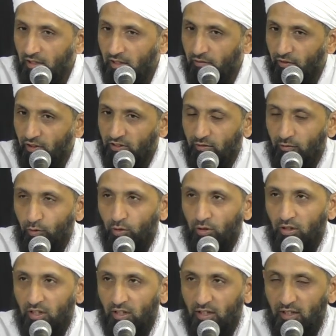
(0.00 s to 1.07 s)
First of
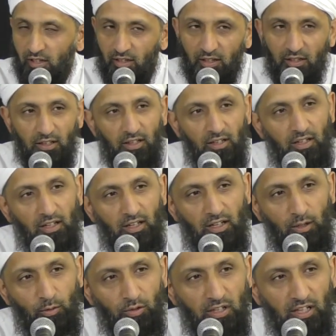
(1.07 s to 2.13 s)
all,
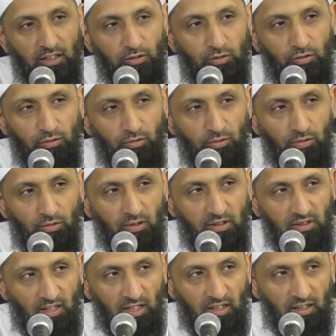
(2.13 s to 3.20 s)
I would like to
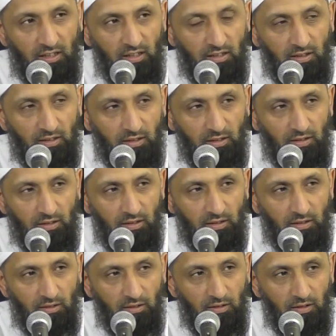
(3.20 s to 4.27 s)
thank
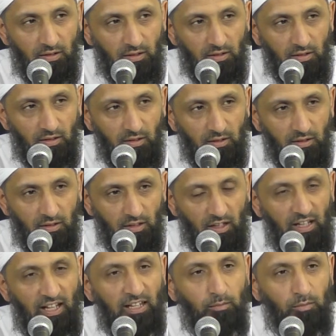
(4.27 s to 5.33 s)
the
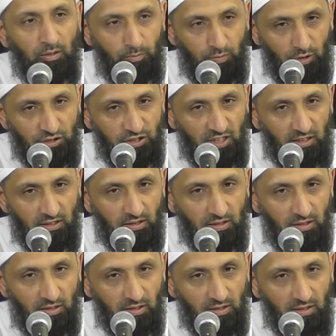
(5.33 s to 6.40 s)
Alignment Project,
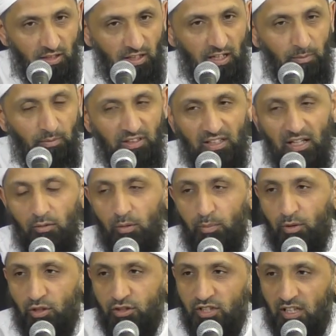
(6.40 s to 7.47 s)
Alignment Dawah
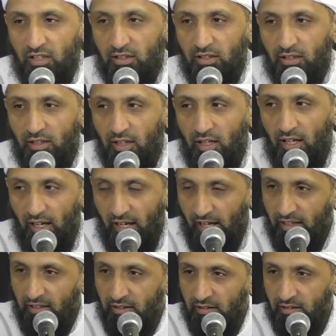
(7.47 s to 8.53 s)
Project,
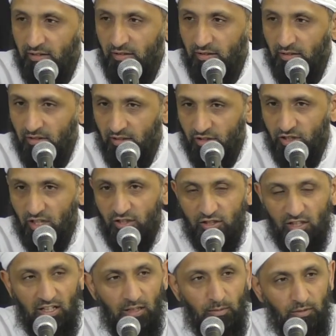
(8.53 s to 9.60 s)
and the
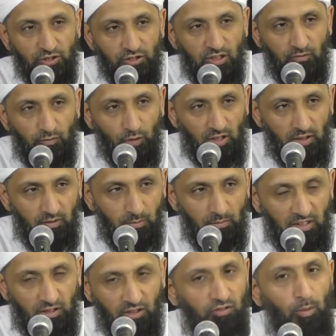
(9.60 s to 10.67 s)
Shahjalal Masjid for giving
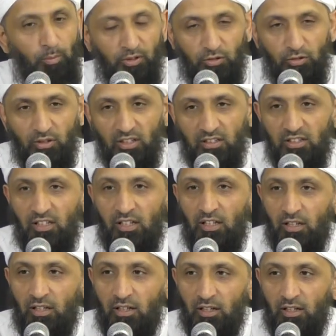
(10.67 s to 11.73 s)
me this opportunity
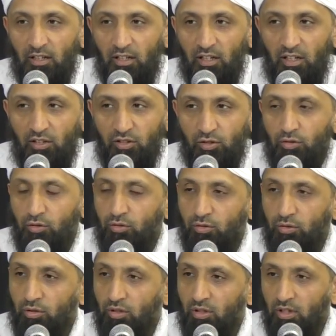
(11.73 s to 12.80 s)

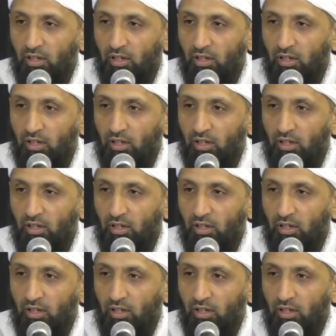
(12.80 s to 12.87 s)
to